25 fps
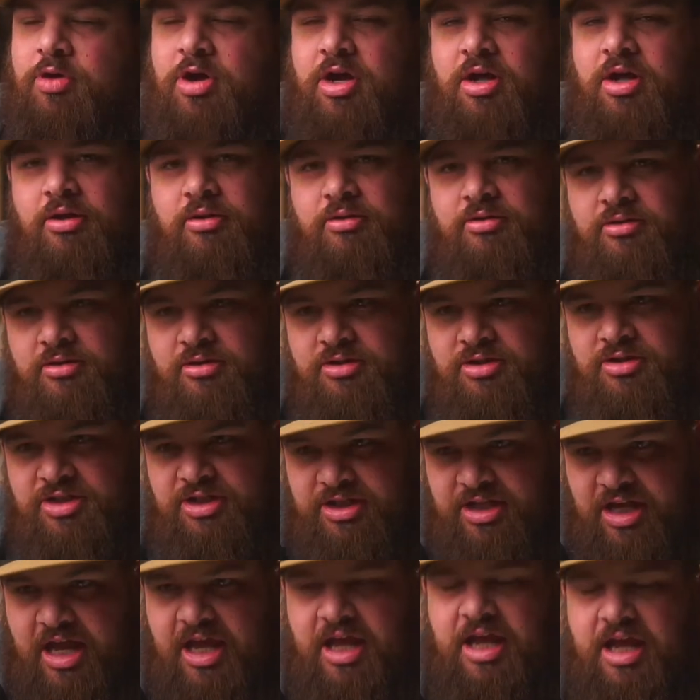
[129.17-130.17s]
Well,
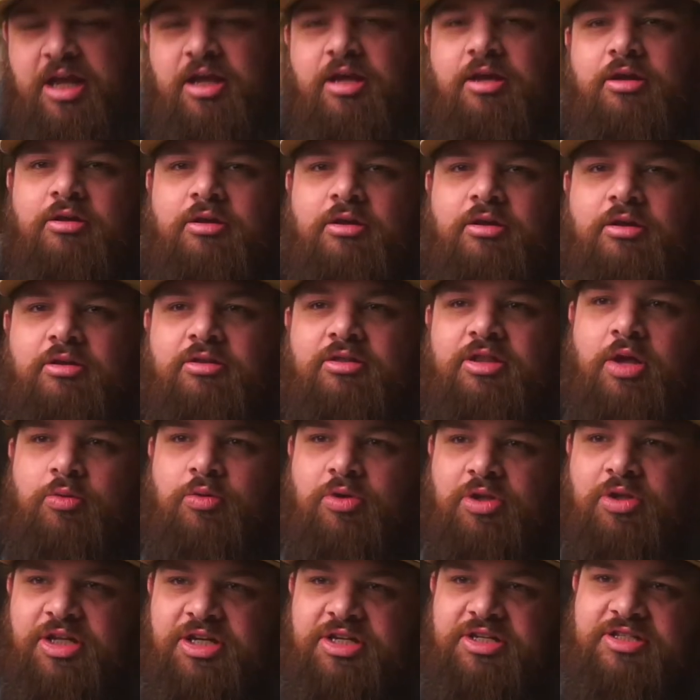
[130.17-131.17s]
today they
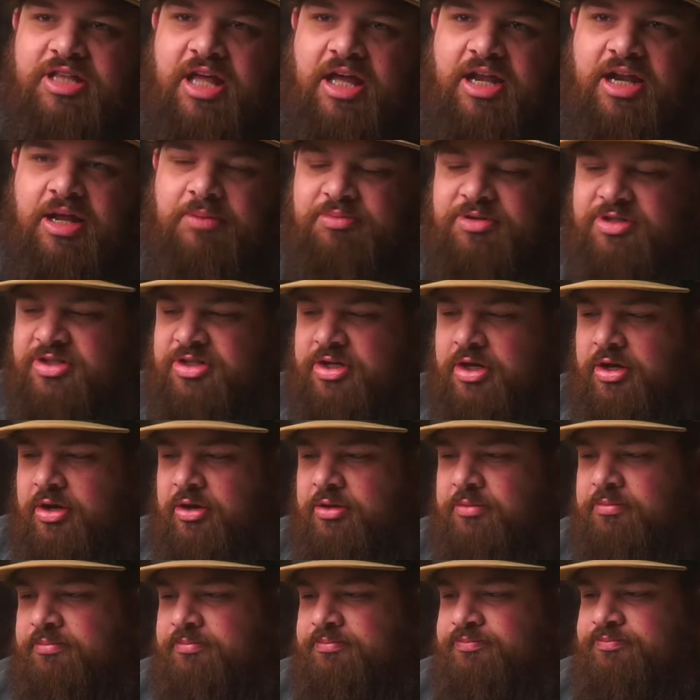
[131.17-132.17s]
released that
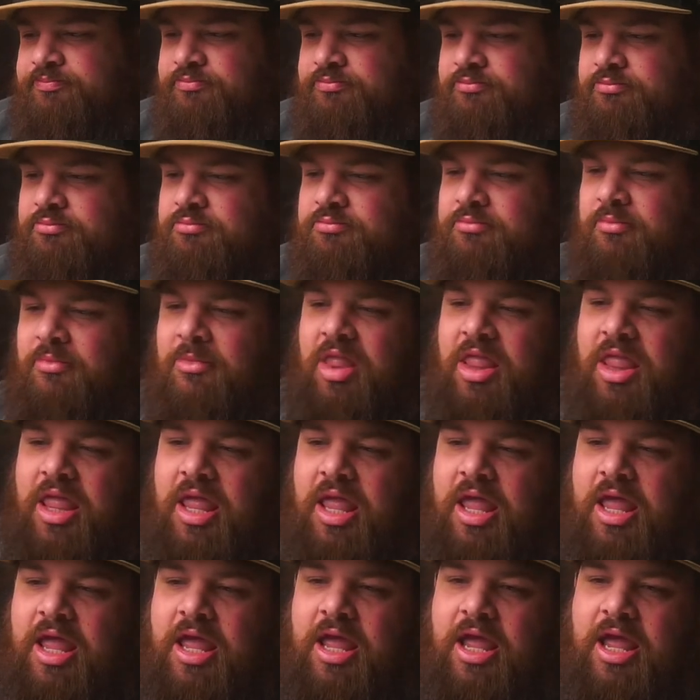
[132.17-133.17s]
episode,
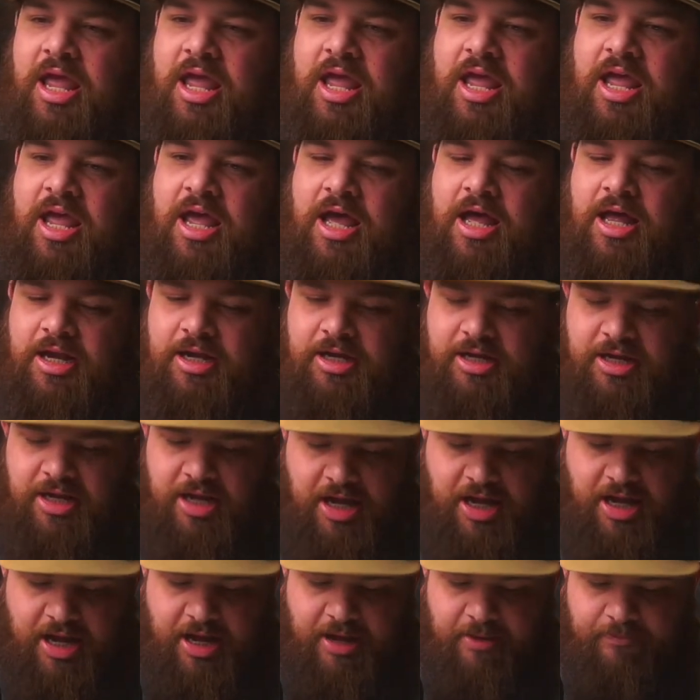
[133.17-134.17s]
and
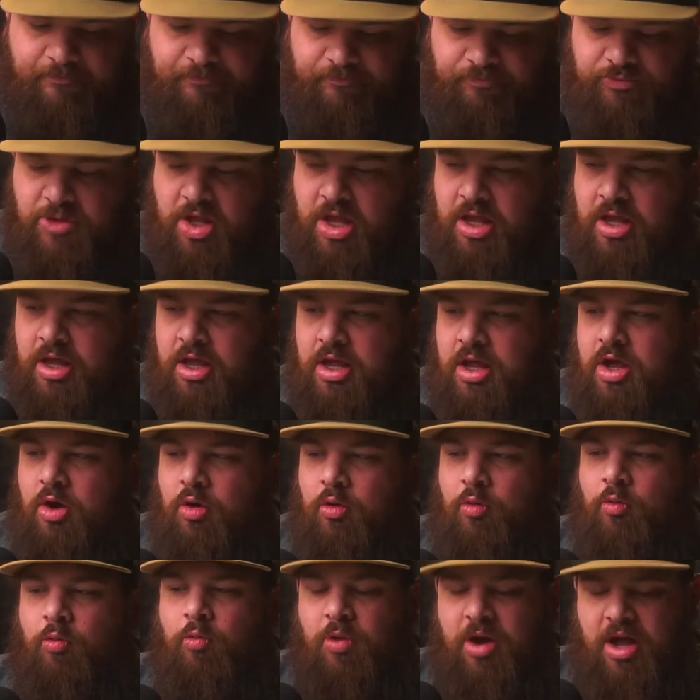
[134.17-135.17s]

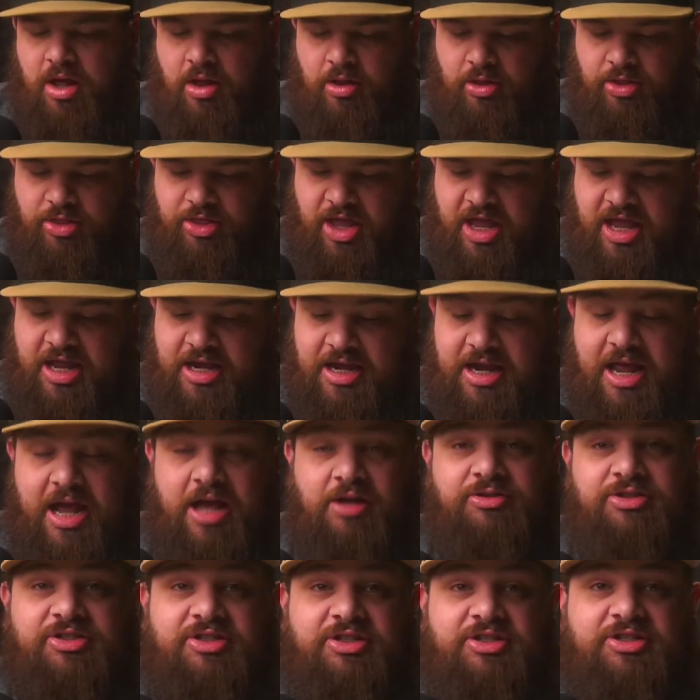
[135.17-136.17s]
they
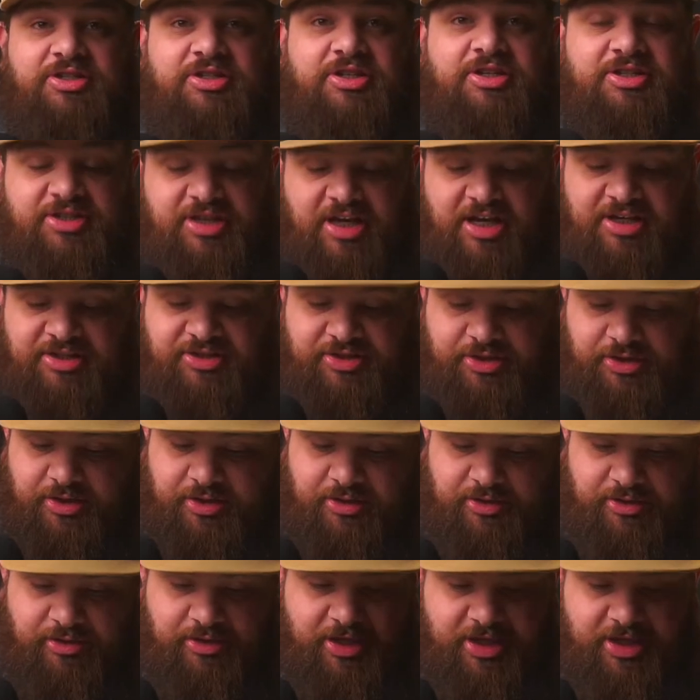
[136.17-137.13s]
announced the successor.